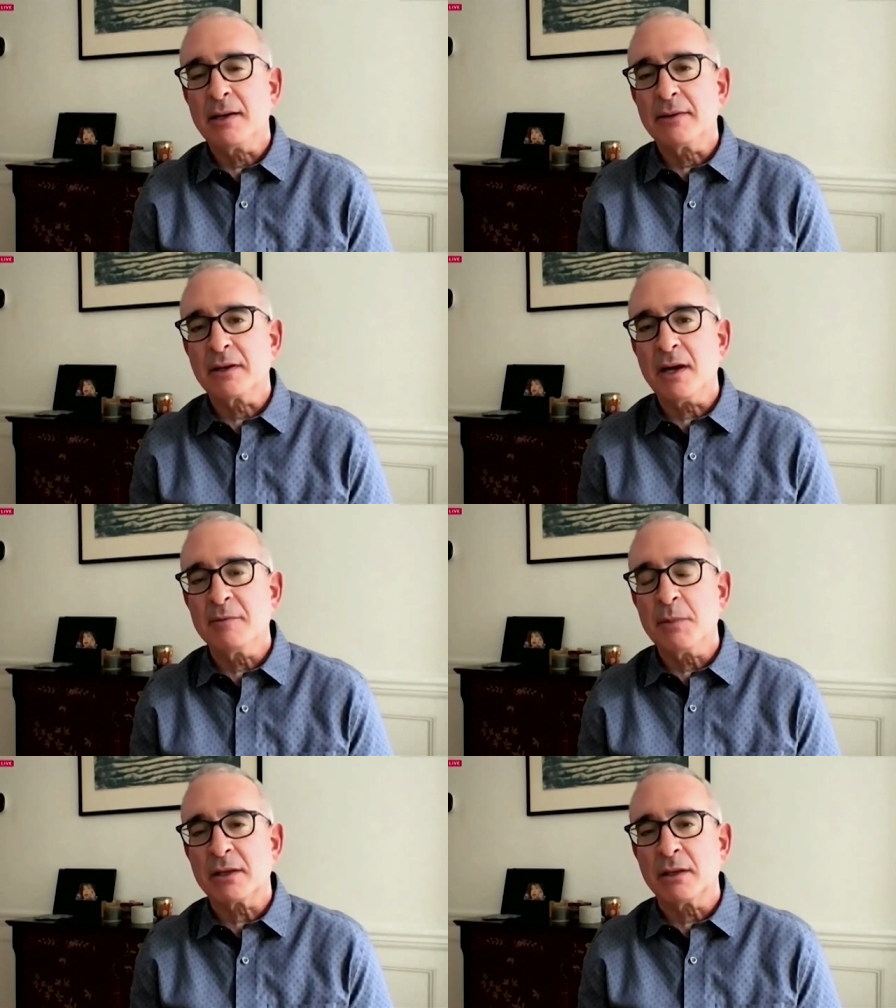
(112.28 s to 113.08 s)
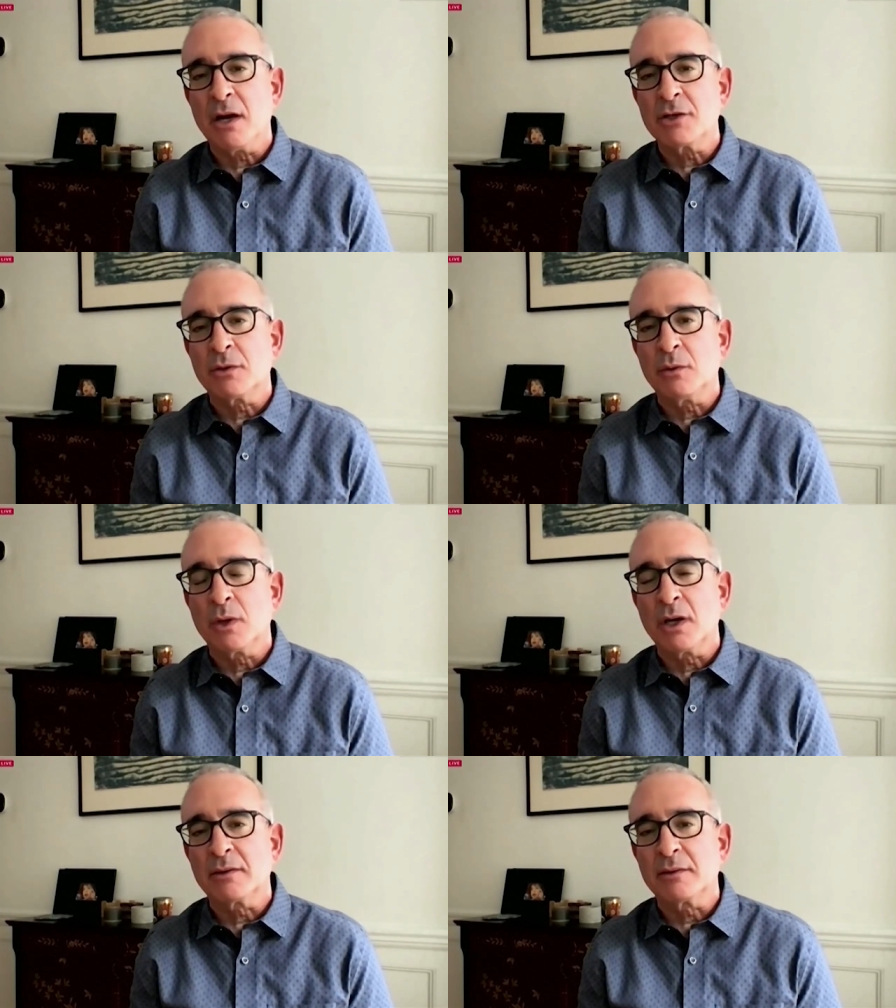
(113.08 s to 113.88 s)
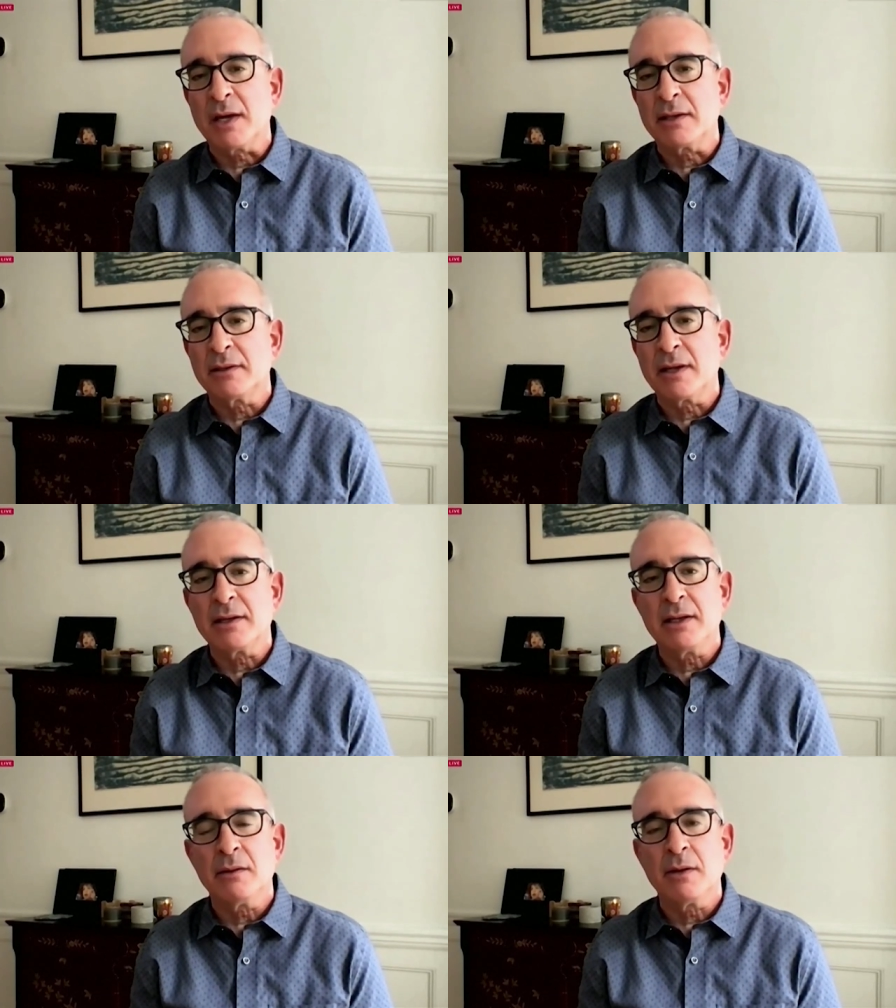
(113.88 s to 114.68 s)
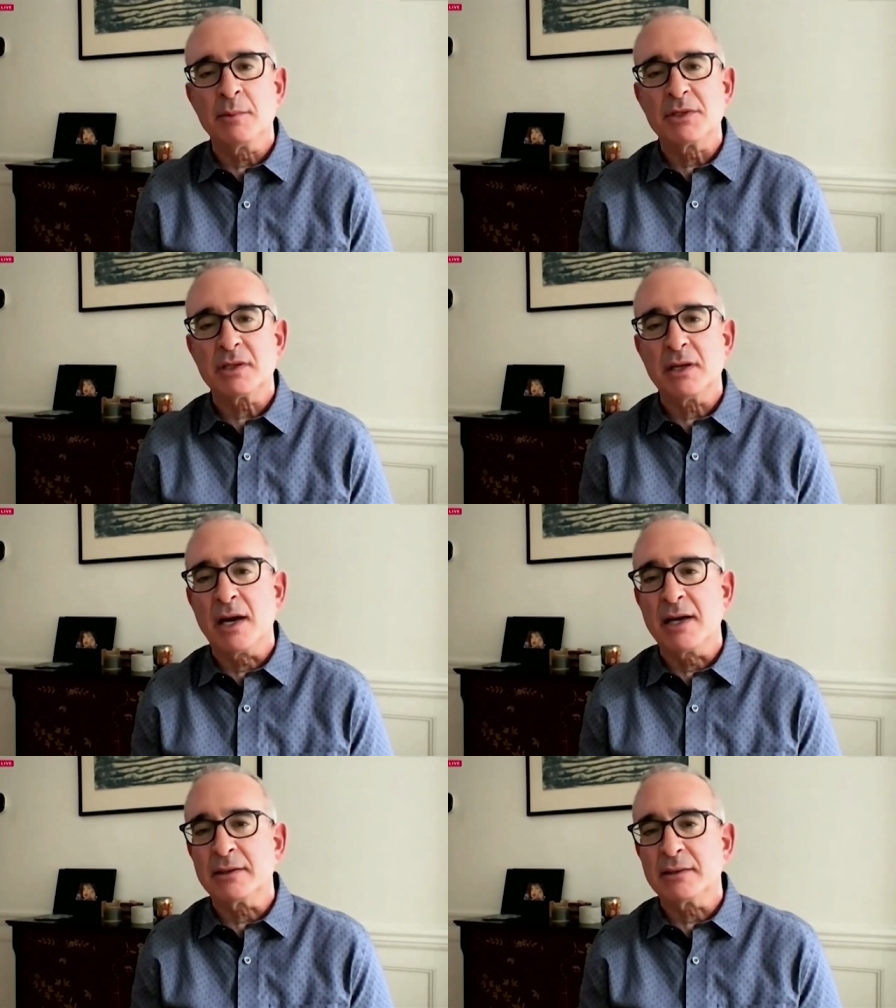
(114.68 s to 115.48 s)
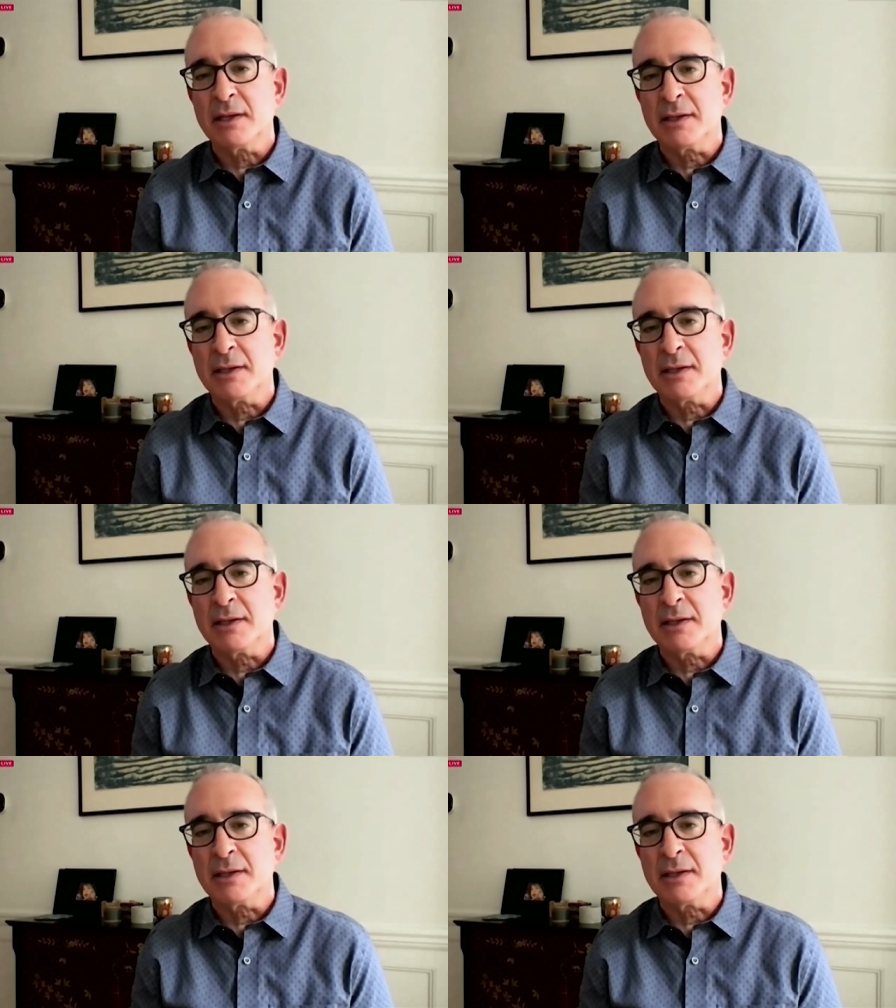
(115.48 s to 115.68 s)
The kind of methodological work that Hito Embens and I